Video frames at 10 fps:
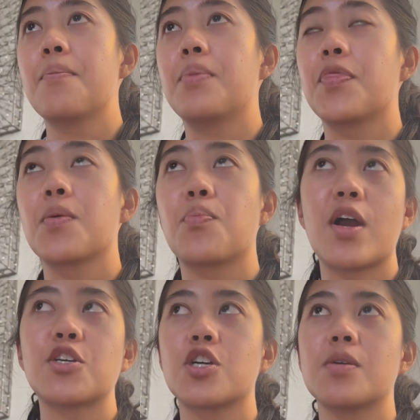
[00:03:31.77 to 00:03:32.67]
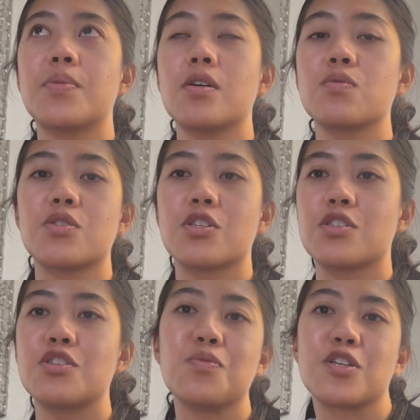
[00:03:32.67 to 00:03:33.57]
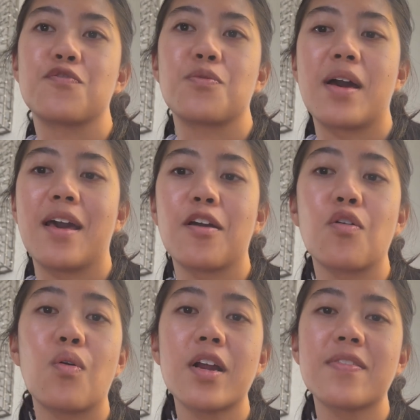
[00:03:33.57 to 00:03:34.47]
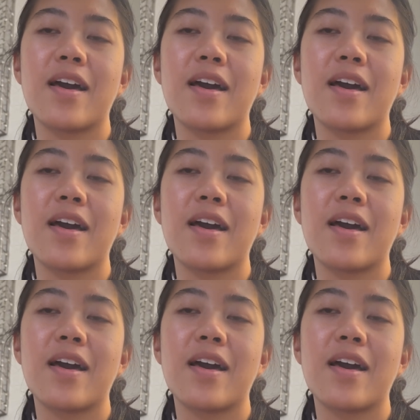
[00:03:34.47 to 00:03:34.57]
but the pressure build was just too much for my cork,